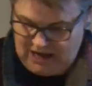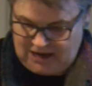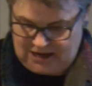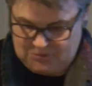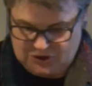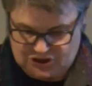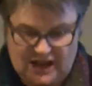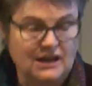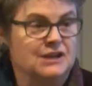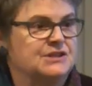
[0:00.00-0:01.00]
um, which
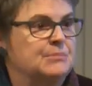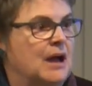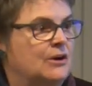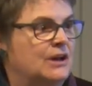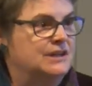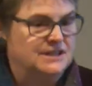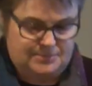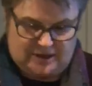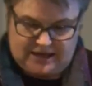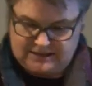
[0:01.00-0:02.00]
tell us about
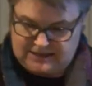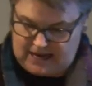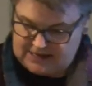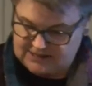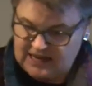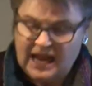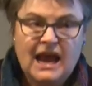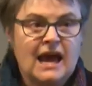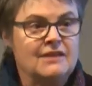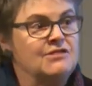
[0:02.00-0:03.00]
unexplained deaths.
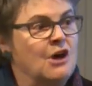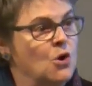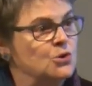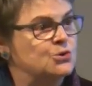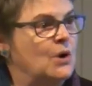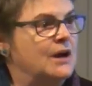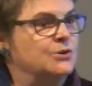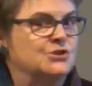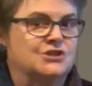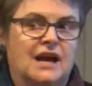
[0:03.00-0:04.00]
And those
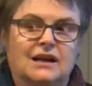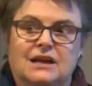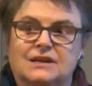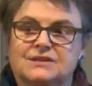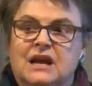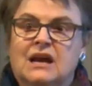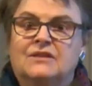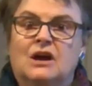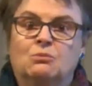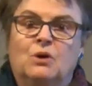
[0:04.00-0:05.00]
records tell us
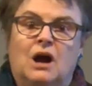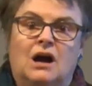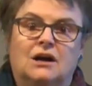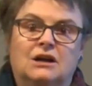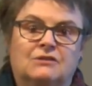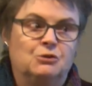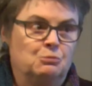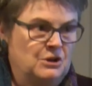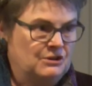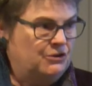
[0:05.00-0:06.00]
that uh,
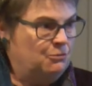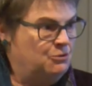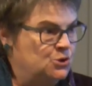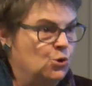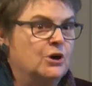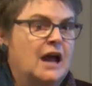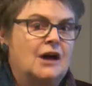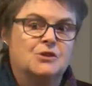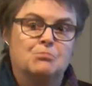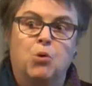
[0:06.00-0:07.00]
you, if you sort
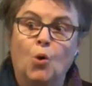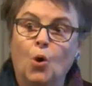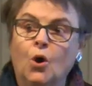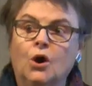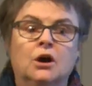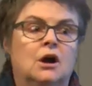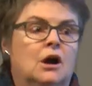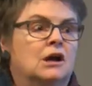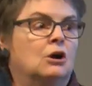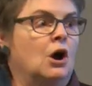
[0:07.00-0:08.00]
out the poor,
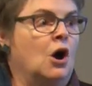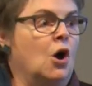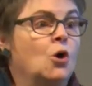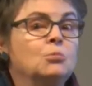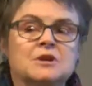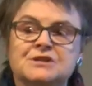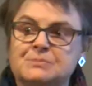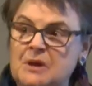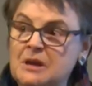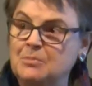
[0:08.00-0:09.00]
homeless
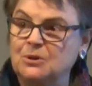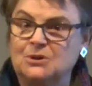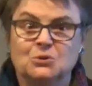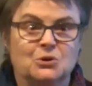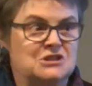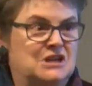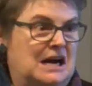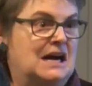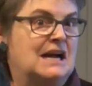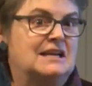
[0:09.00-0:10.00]
people who are
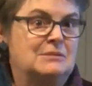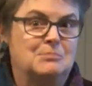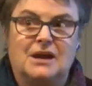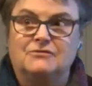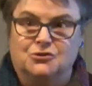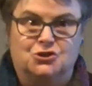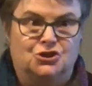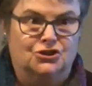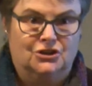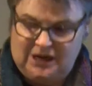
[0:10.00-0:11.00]
dying in
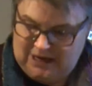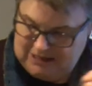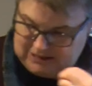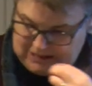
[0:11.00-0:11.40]
Bedfordshire in the